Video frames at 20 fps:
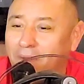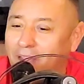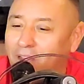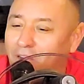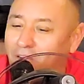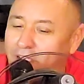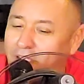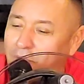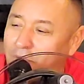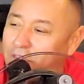like,
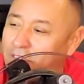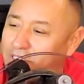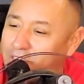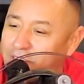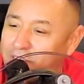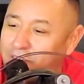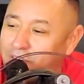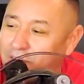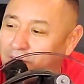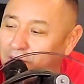okay, what's this
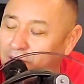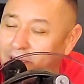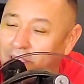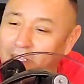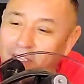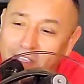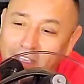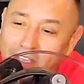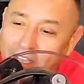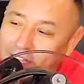dude doing?
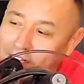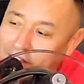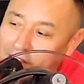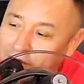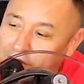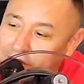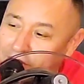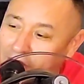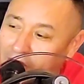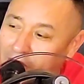And you go,
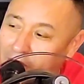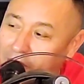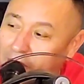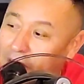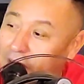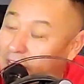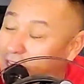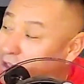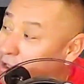stop.